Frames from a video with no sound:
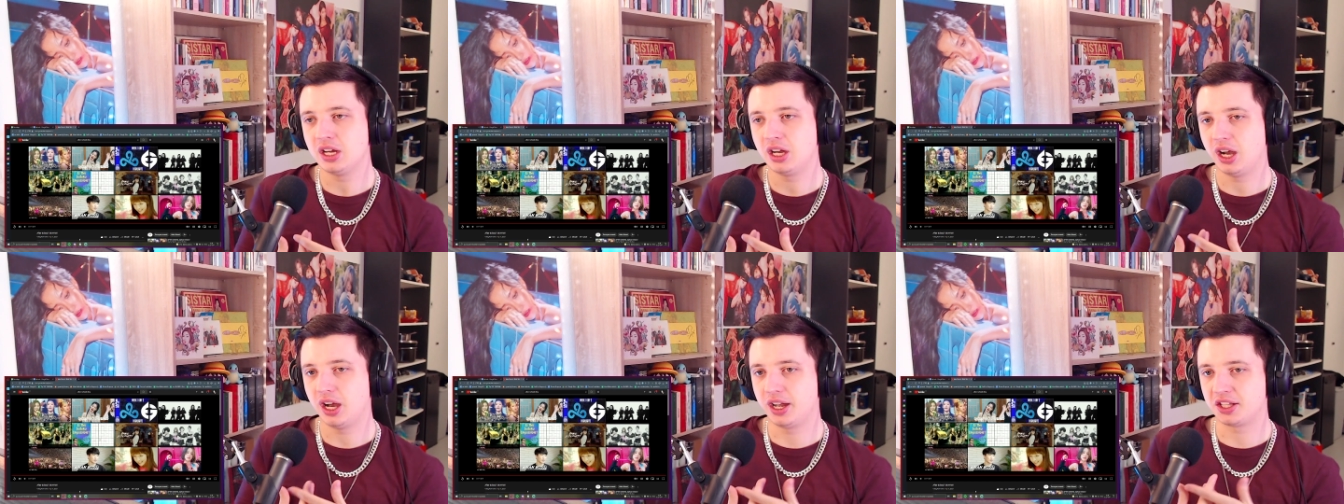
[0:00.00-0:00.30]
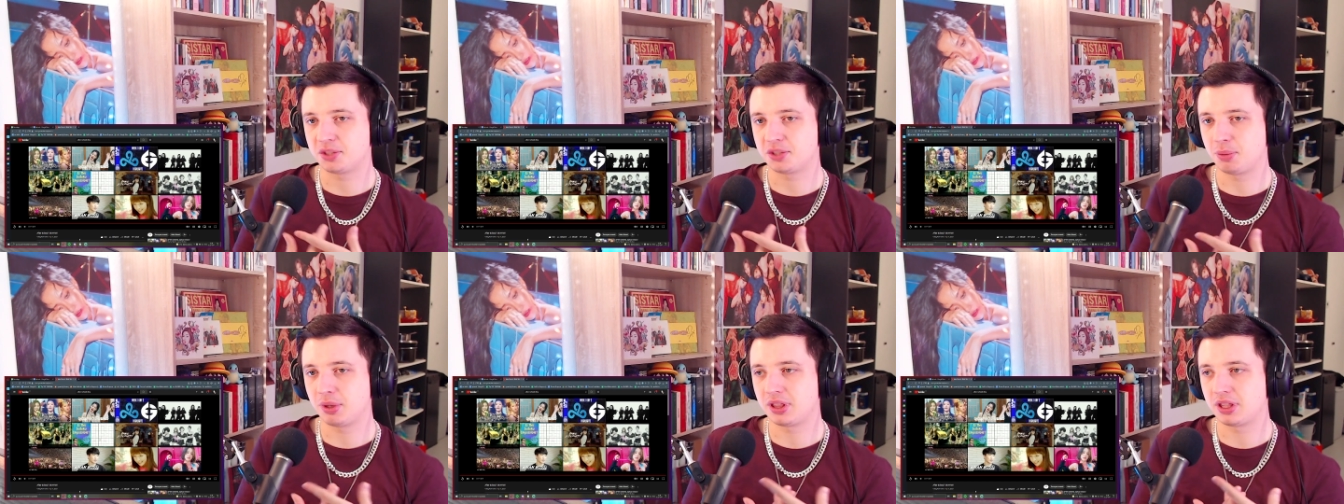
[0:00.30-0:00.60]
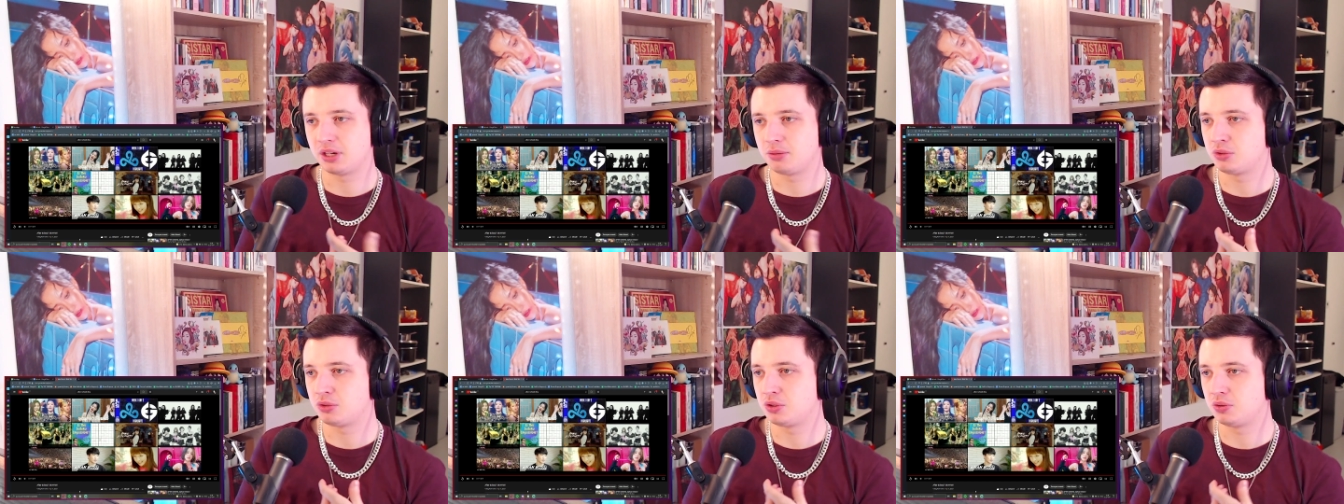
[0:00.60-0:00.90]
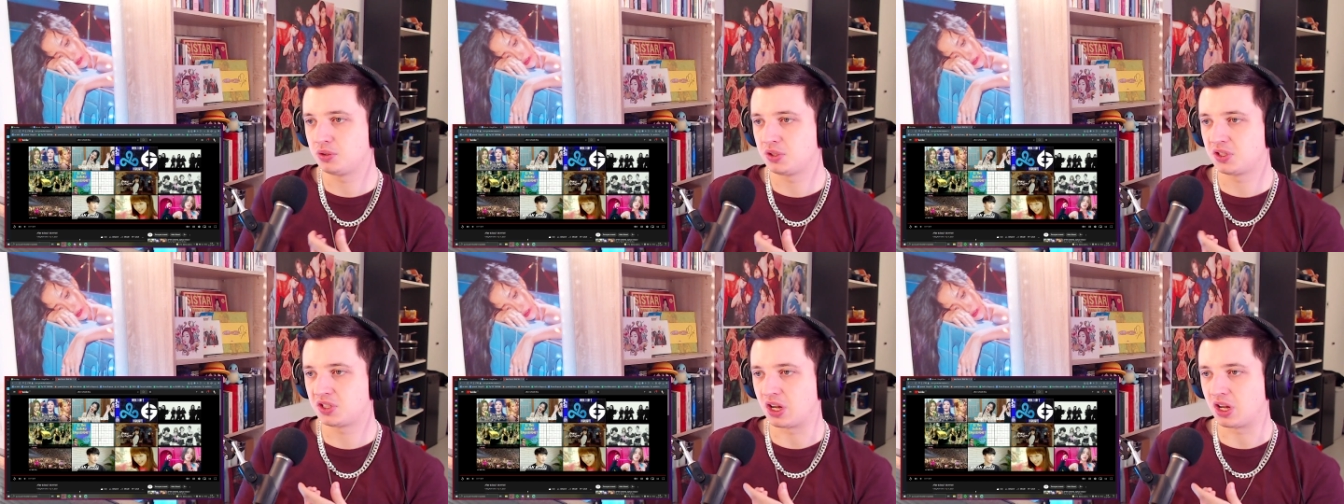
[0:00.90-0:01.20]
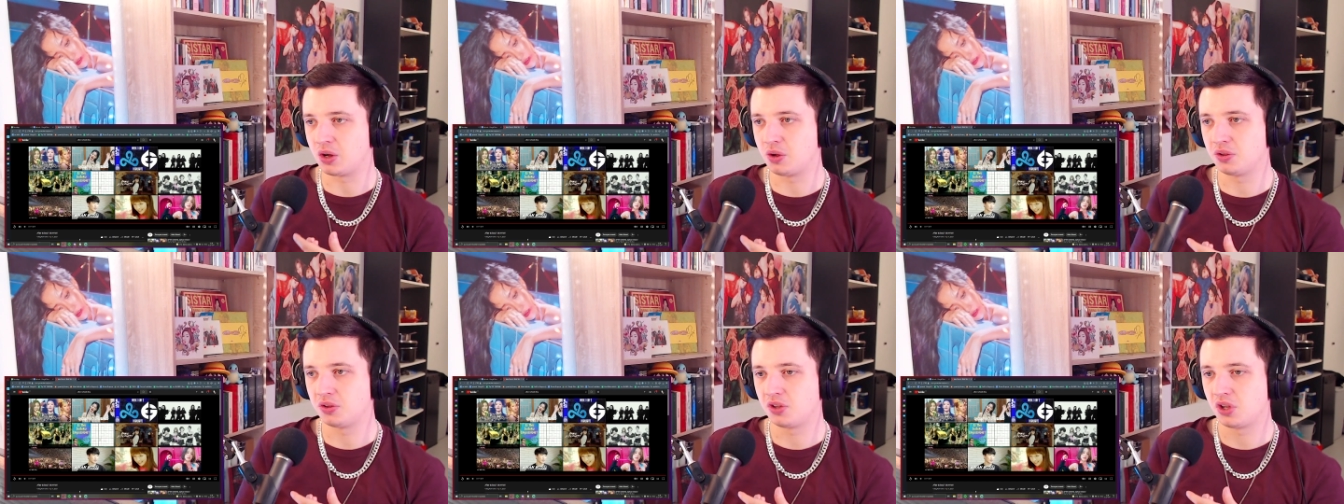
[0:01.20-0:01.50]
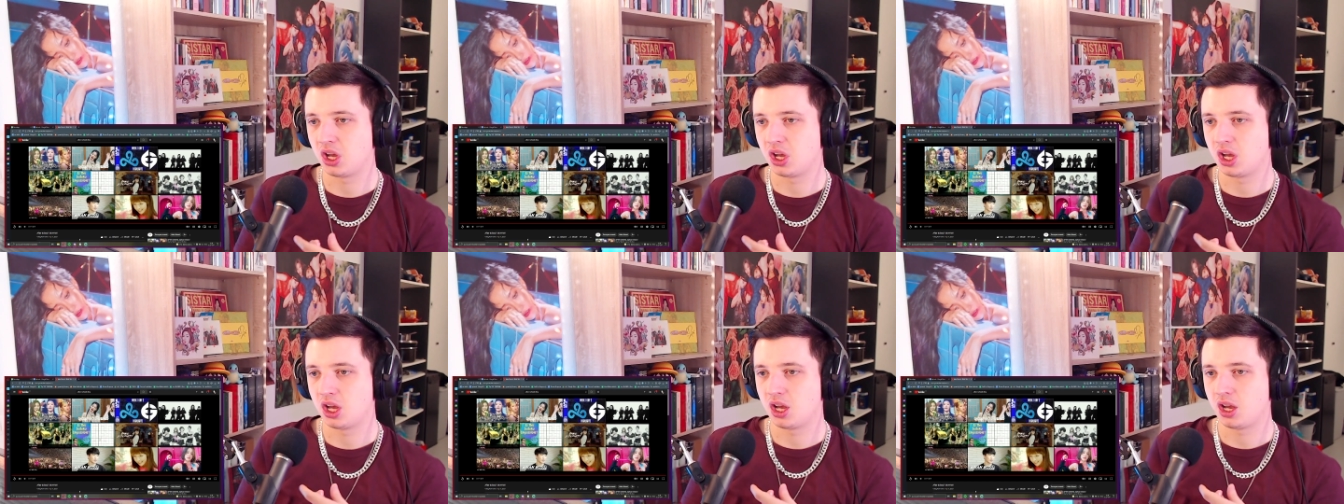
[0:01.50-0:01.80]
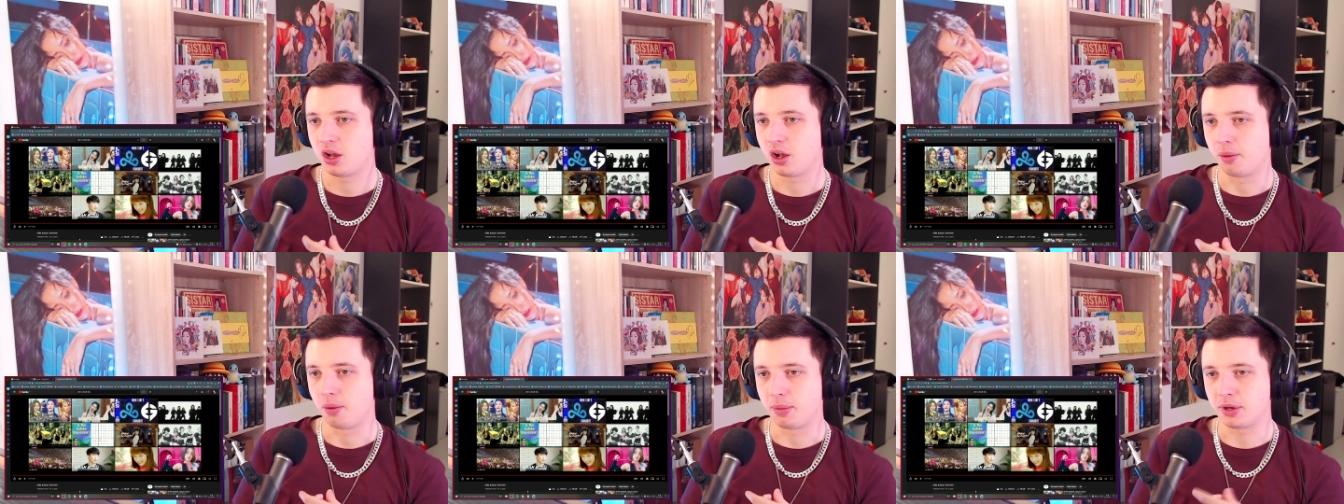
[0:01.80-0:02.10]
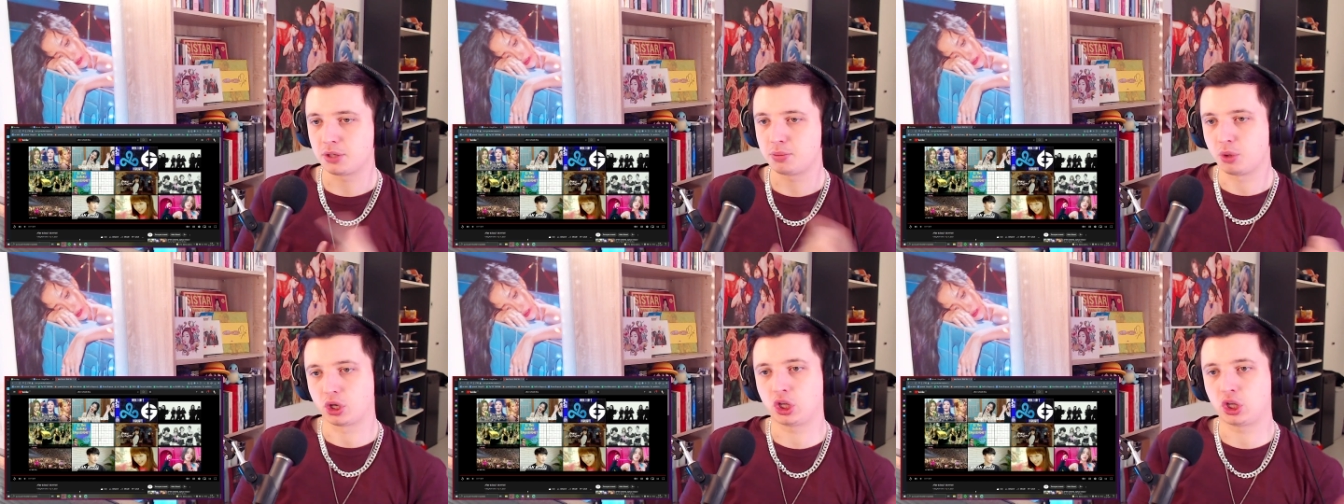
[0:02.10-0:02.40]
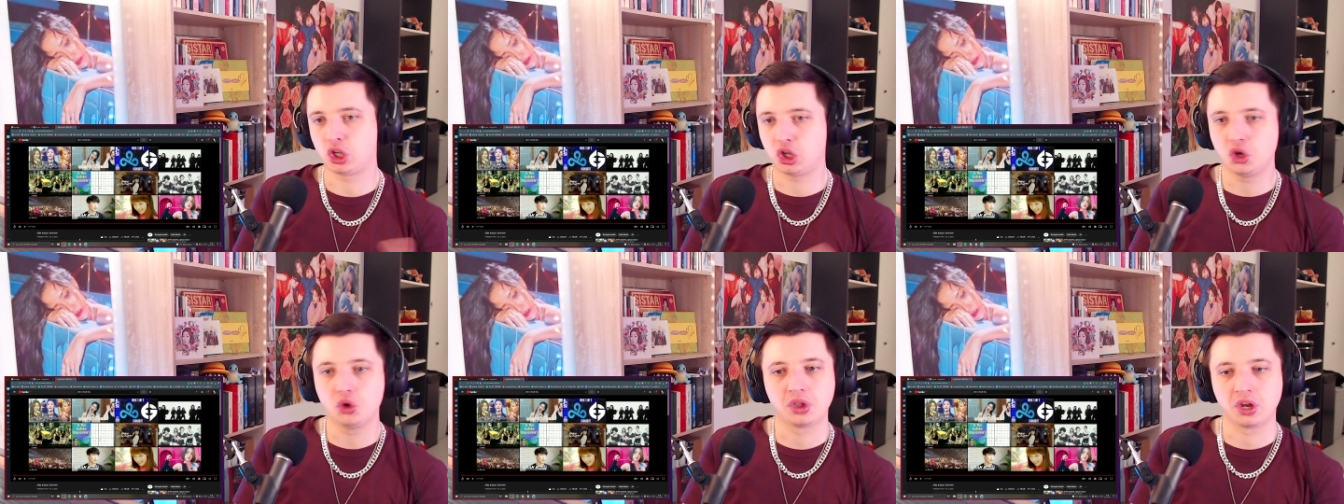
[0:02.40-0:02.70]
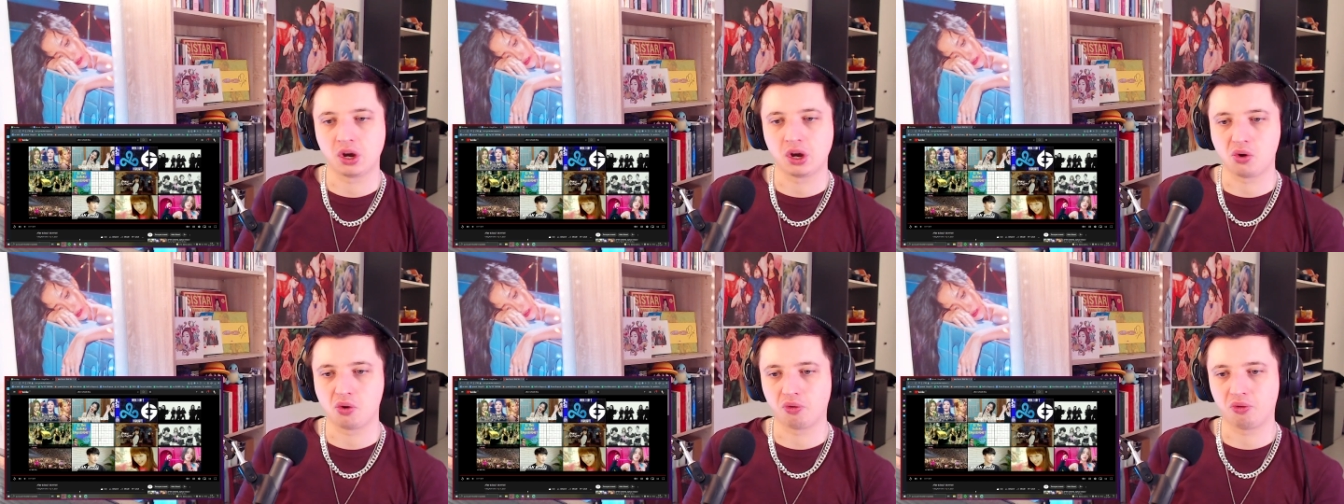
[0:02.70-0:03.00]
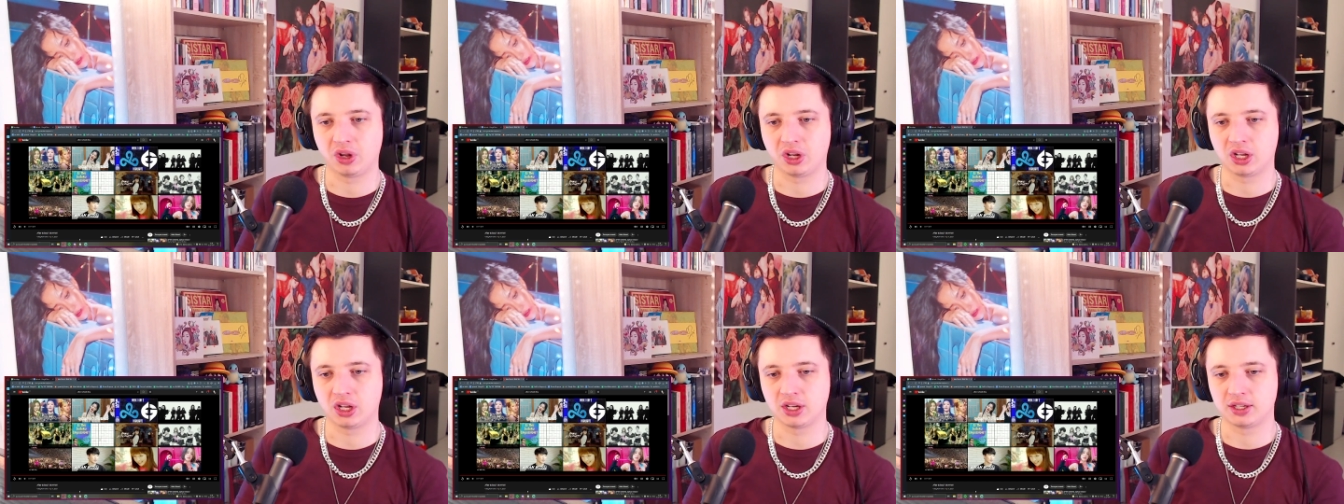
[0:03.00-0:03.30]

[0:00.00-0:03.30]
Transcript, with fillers: I expected them to sound much more cute than everything,